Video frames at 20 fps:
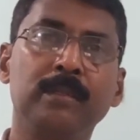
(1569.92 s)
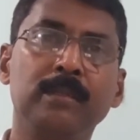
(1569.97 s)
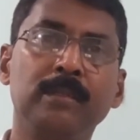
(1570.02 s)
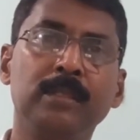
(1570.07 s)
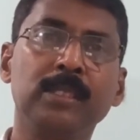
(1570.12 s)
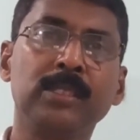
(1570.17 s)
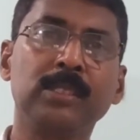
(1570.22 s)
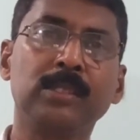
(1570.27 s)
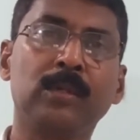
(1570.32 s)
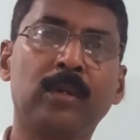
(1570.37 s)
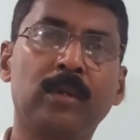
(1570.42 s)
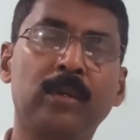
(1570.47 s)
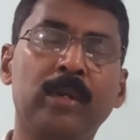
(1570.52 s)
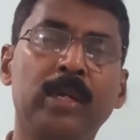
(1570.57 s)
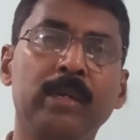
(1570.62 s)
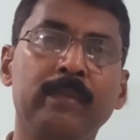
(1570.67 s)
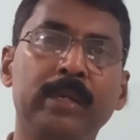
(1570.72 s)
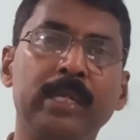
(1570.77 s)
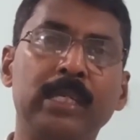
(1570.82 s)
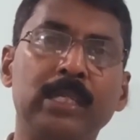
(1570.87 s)
this
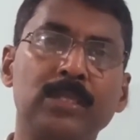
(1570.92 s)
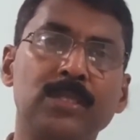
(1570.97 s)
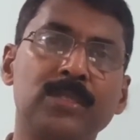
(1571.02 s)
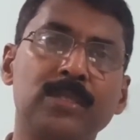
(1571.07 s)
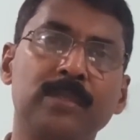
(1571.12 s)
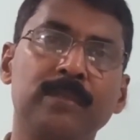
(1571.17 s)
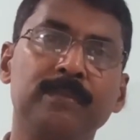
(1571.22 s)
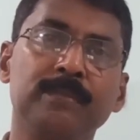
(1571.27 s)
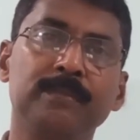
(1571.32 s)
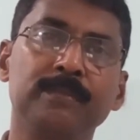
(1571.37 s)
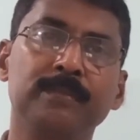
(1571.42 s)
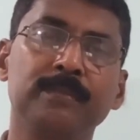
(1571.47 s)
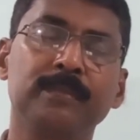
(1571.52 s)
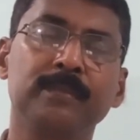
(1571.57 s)
coronavirus